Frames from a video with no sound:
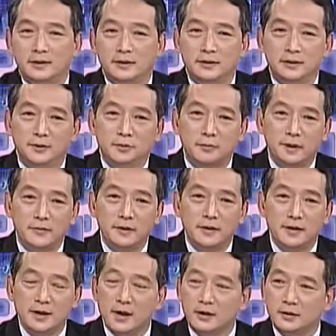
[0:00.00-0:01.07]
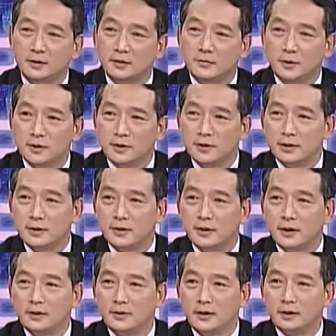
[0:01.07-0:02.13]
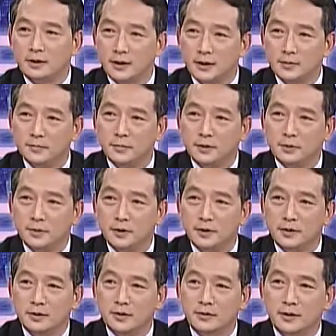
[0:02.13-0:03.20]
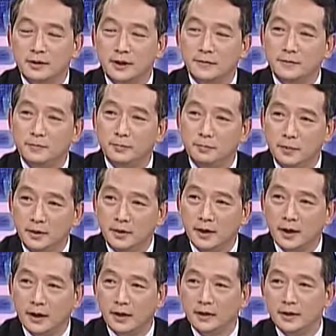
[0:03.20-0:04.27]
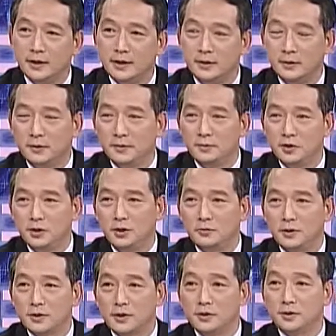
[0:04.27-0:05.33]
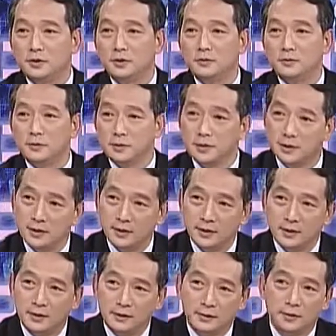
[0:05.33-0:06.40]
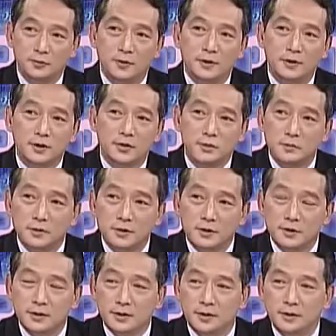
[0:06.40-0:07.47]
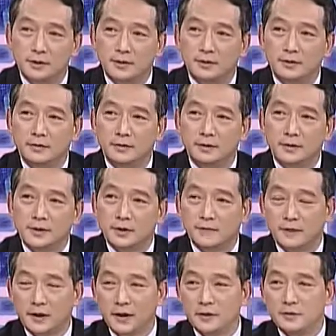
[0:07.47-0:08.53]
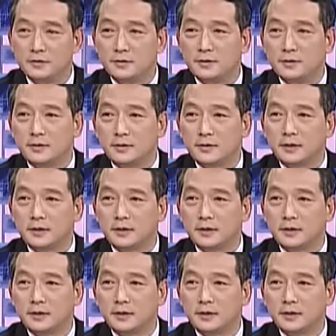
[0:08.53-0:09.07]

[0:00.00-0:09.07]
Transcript: And what we encountered was a time when 11BA and 11G was introduced, there was a shortage in the certification